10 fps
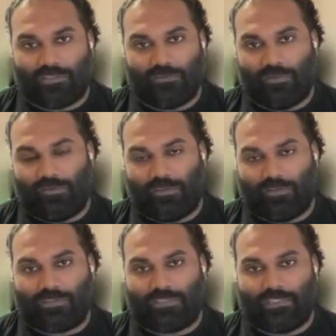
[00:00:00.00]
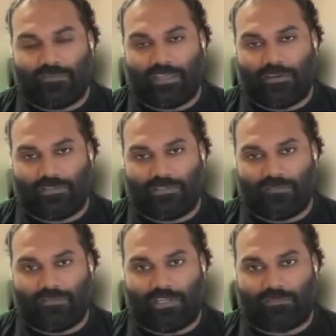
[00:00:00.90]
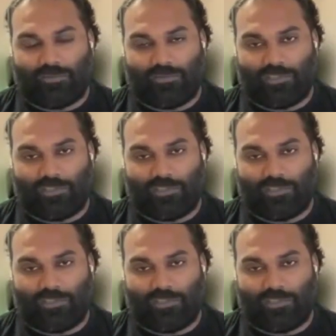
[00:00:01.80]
all of those tens of thousands of dashboards.